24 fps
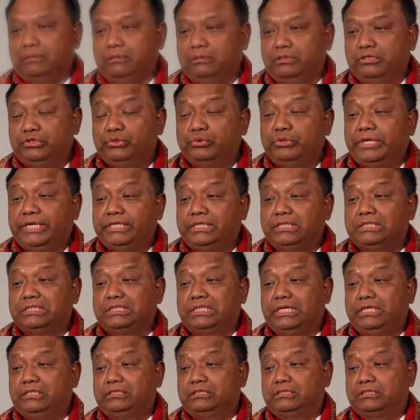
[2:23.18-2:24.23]
The United
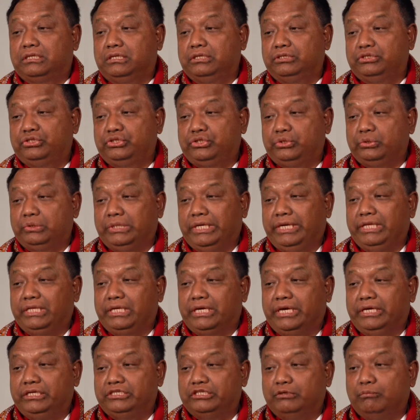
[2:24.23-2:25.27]
States should
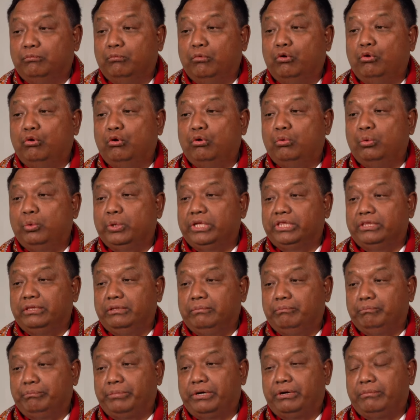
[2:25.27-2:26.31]
engage more with
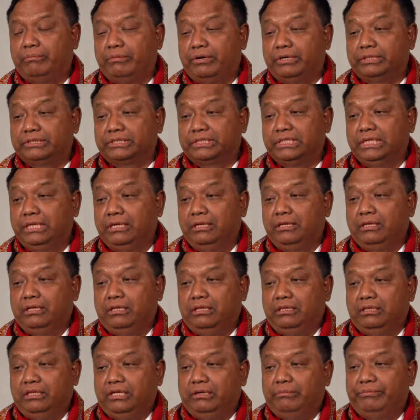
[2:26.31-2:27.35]
Burma's
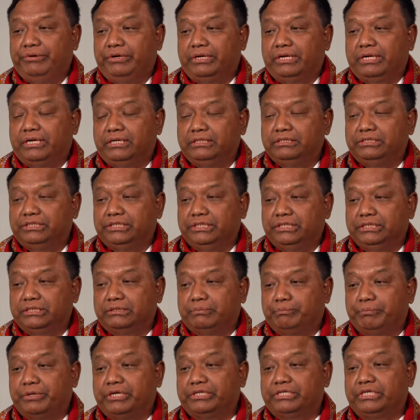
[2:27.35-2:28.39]
neighboring countries,
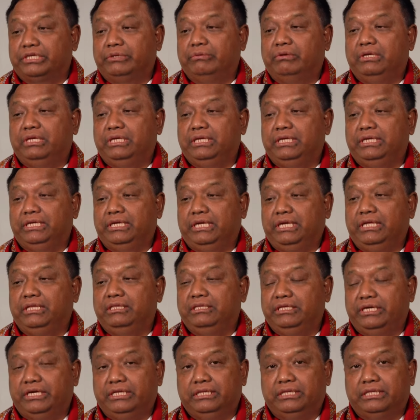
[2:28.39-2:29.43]
particularly
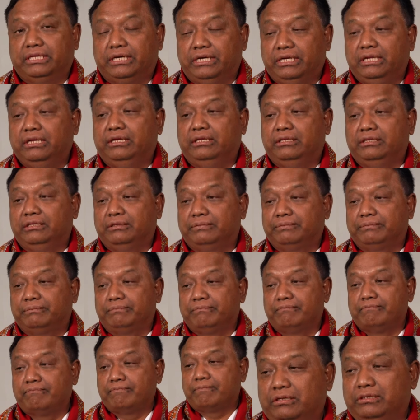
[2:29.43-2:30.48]
India and Thailand.
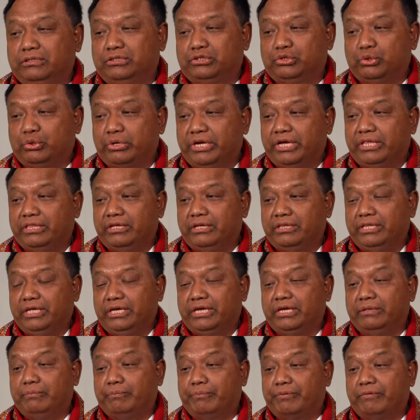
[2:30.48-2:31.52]
Together, they
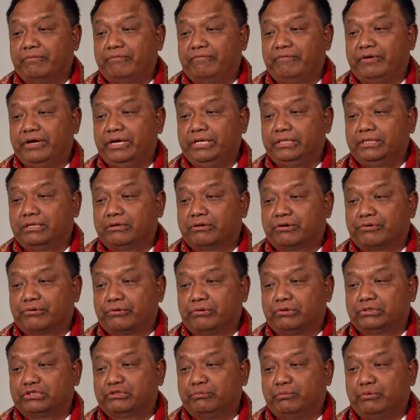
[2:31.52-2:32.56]
can provide
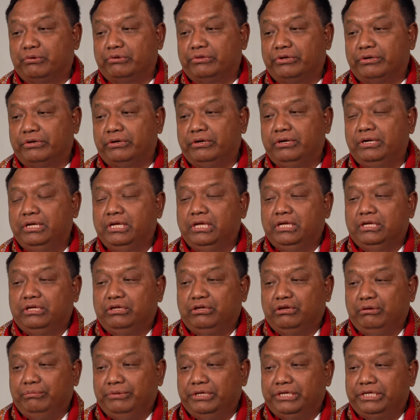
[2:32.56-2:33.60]
cross-border
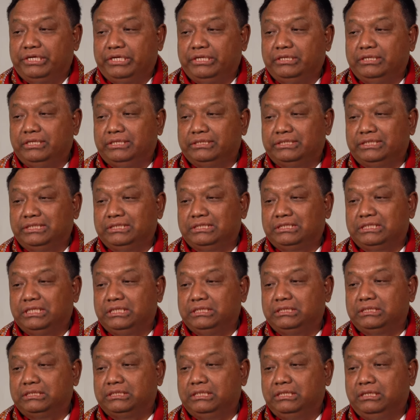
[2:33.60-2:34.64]
humanitarian
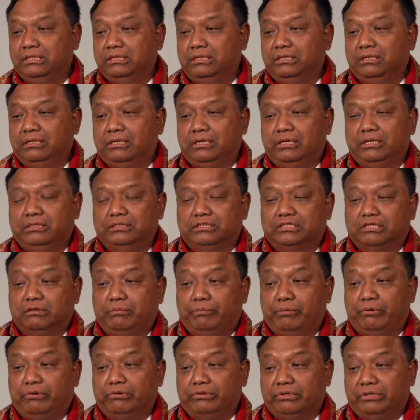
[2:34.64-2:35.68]
assistance and
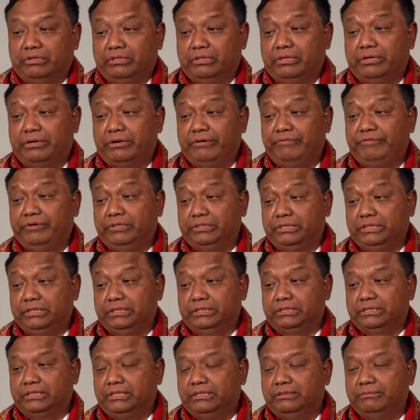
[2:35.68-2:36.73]
support the
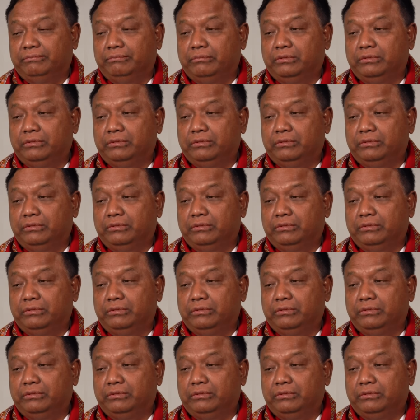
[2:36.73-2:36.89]
refugees.